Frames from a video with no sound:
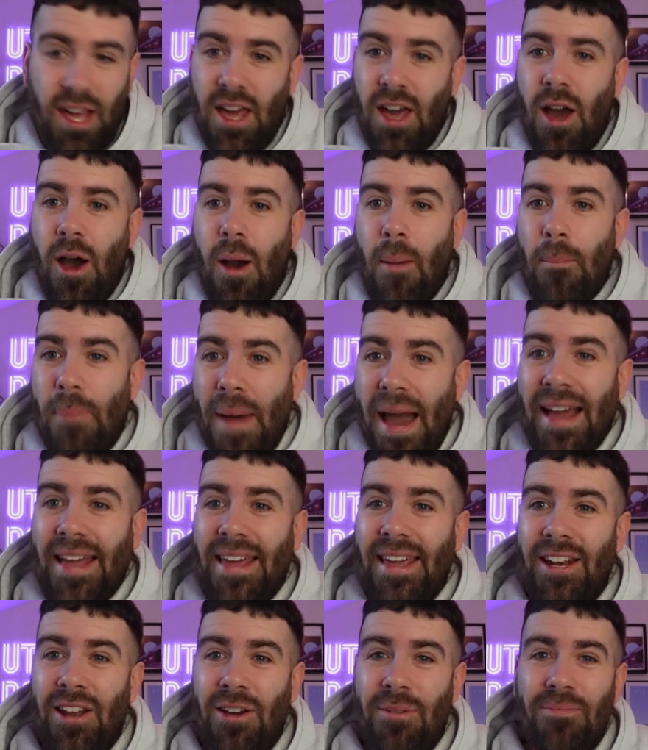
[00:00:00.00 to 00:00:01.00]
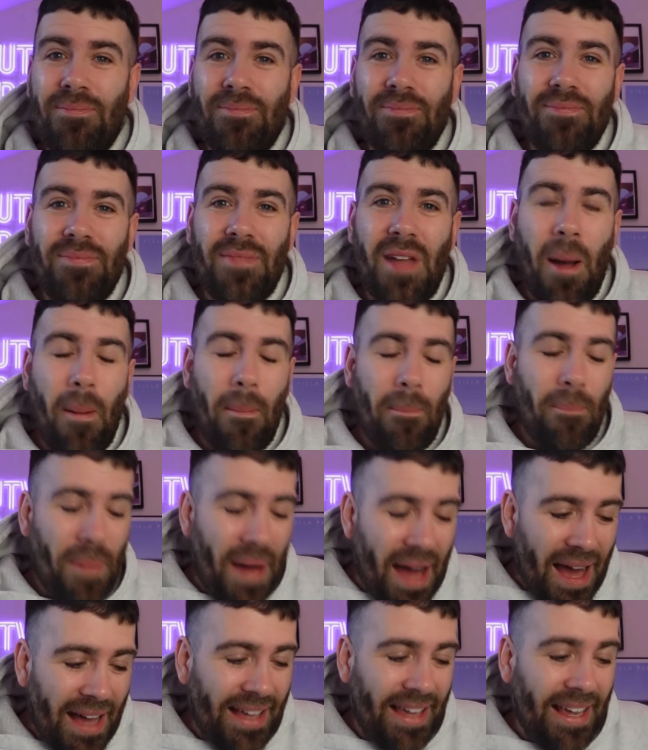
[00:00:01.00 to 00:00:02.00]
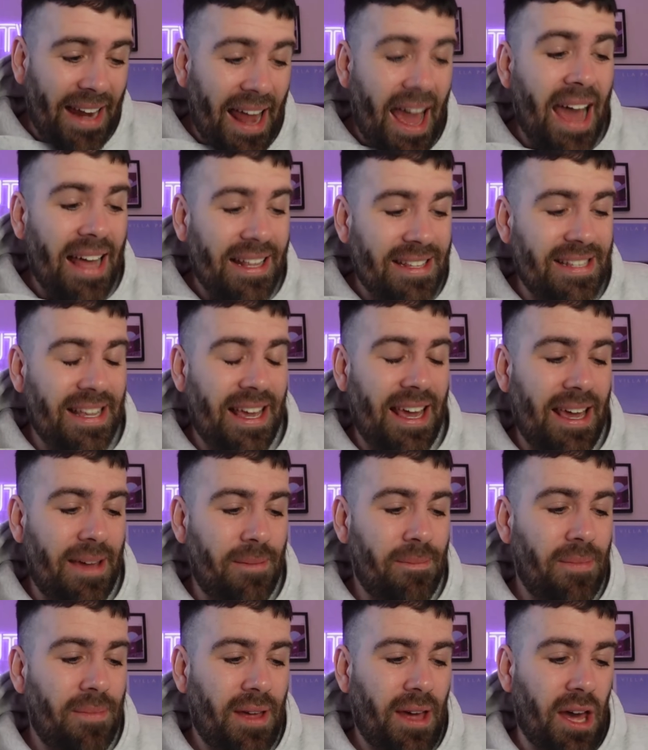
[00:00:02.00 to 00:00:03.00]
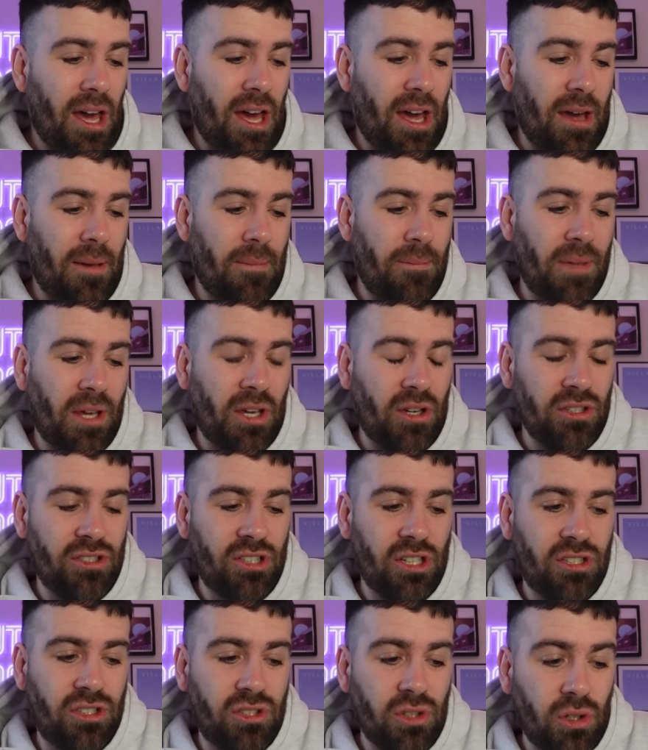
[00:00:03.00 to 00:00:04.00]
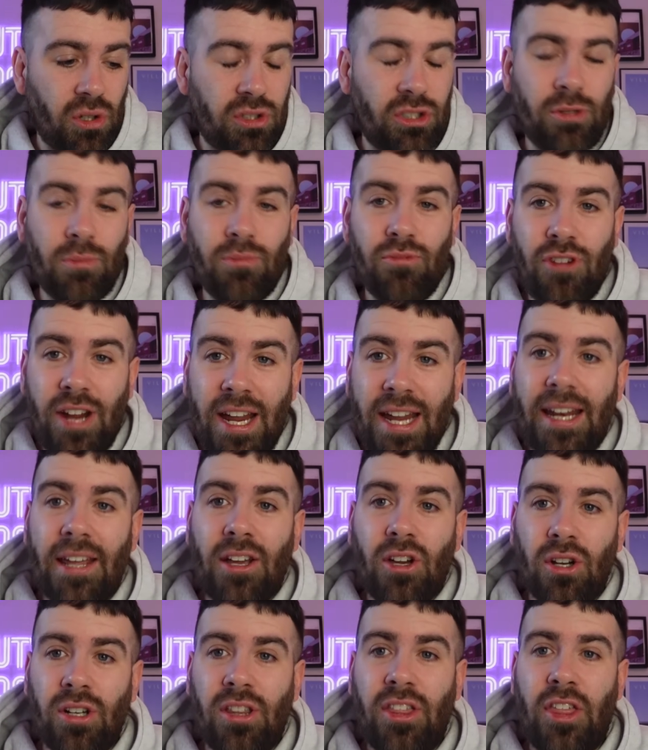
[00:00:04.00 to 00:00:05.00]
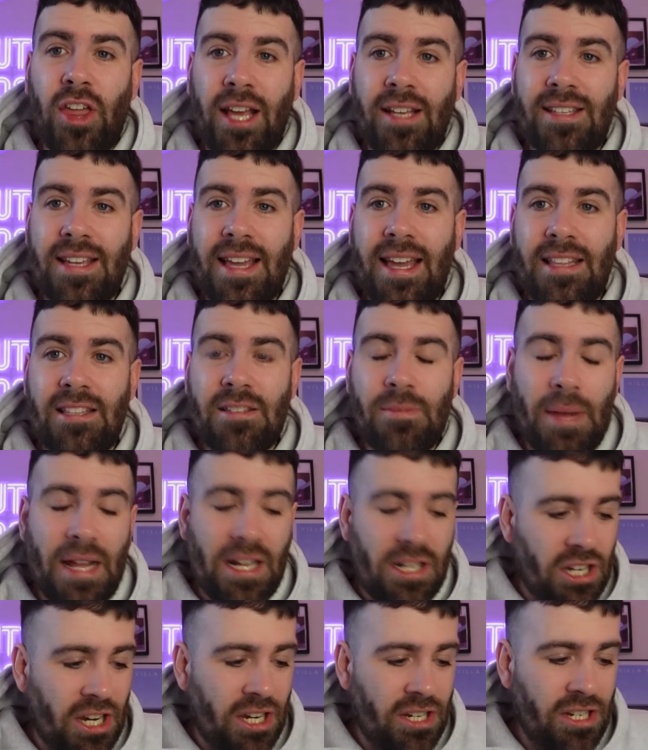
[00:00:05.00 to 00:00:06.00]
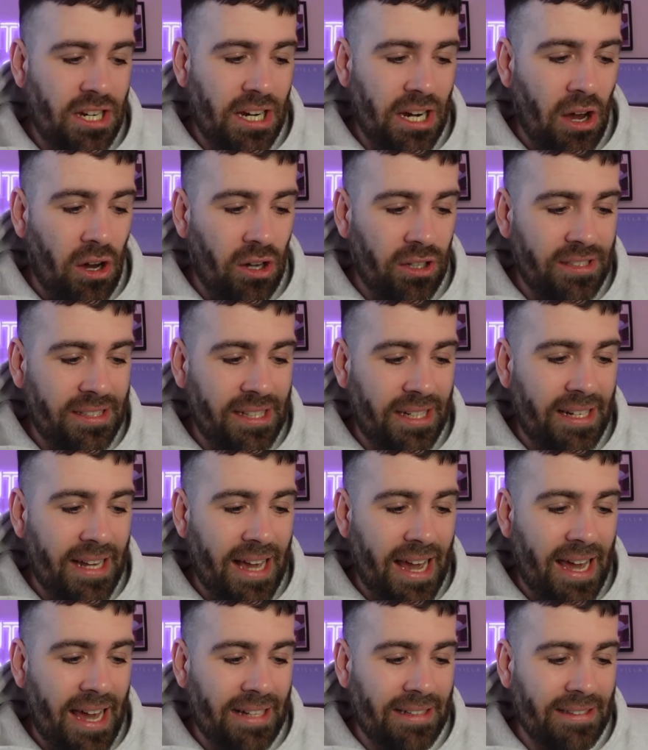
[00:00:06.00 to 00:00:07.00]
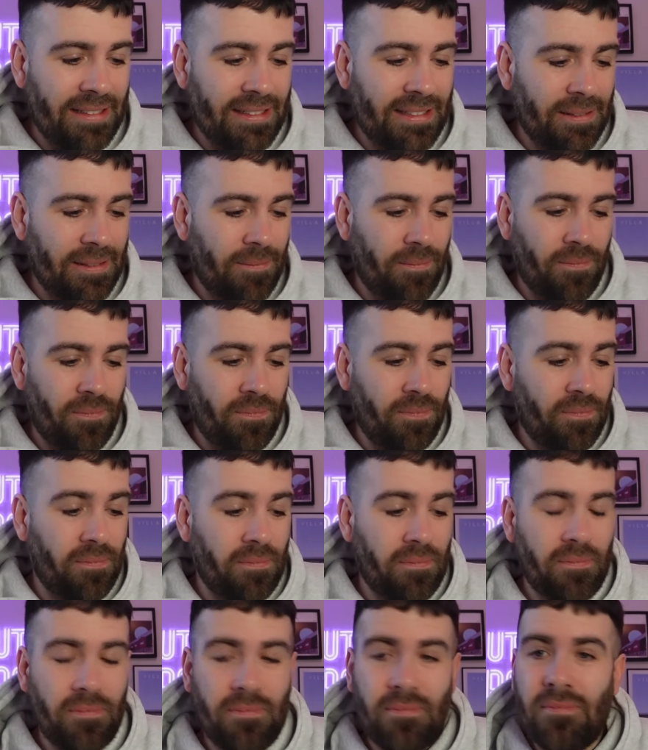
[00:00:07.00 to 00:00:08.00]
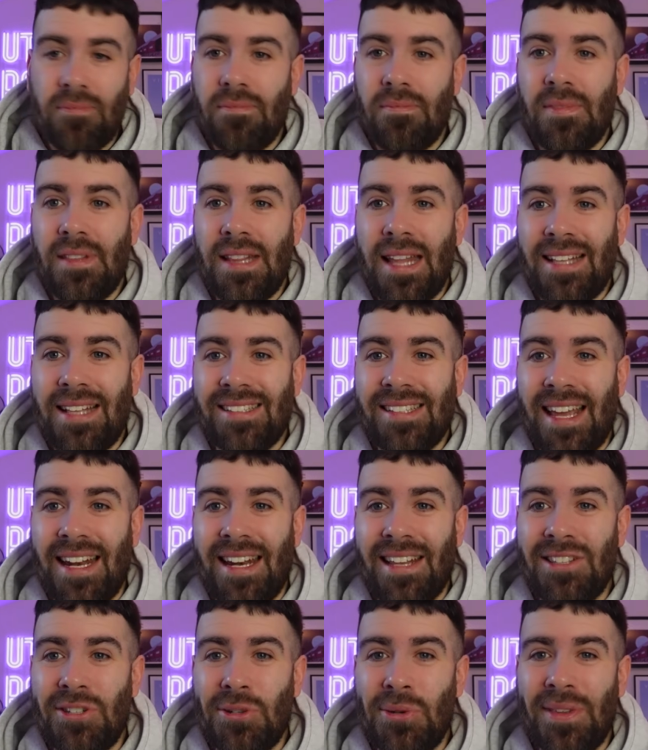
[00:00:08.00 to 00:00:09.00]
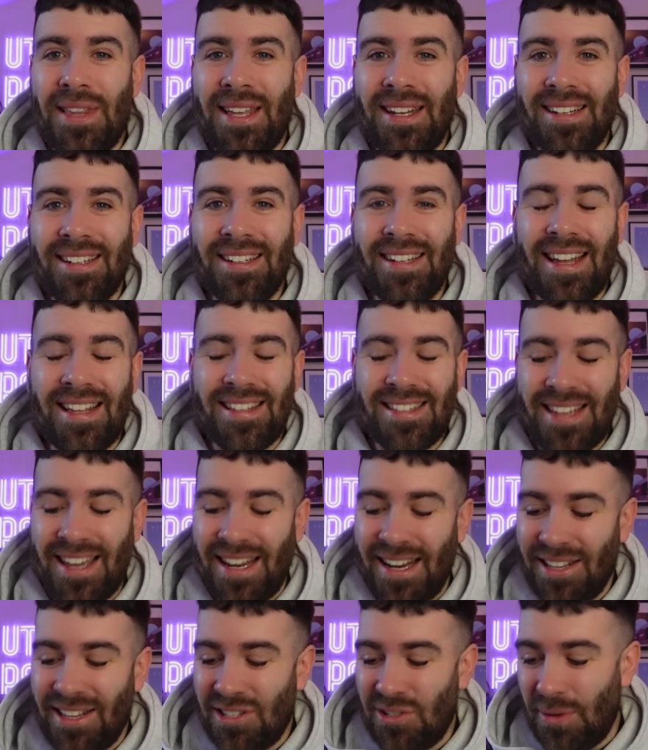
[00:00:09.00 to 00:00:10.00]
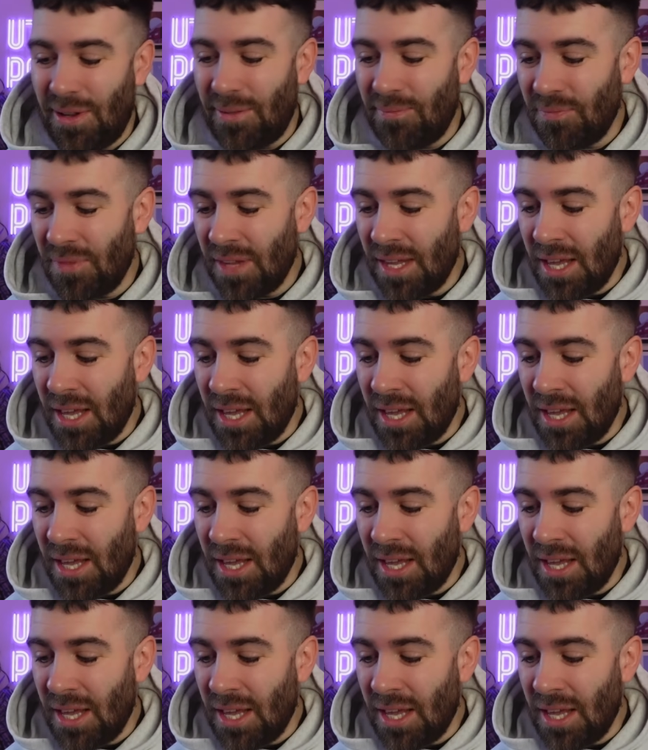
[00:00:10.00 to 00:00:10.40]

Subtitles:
I'm backing them. I'm backing our team because I saw some really good things against Manchester United. And let's get into it then. Let's get into it.